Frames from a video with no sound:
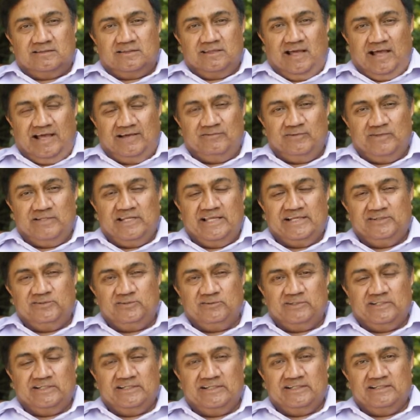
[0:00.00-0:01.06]
I would like to
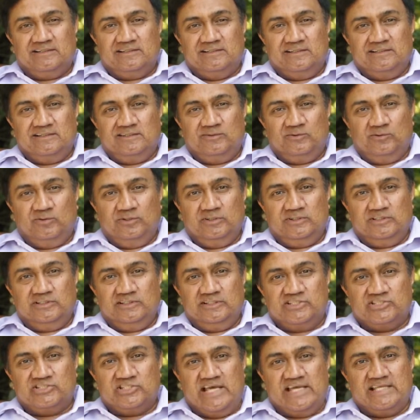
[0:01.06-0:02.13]
narrate an old
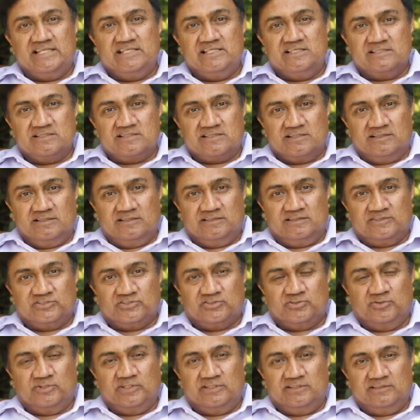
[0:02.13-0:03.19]
Chinese
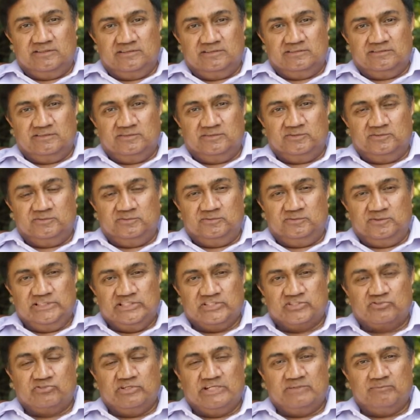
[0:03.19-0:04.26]
story to
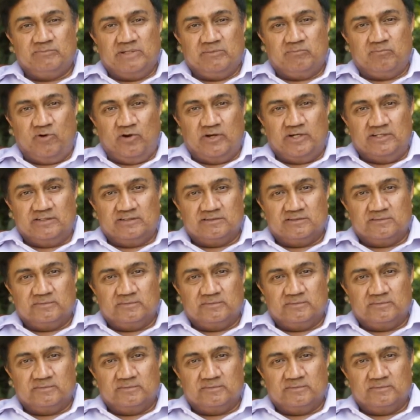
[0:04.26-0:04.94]
illustrate my point.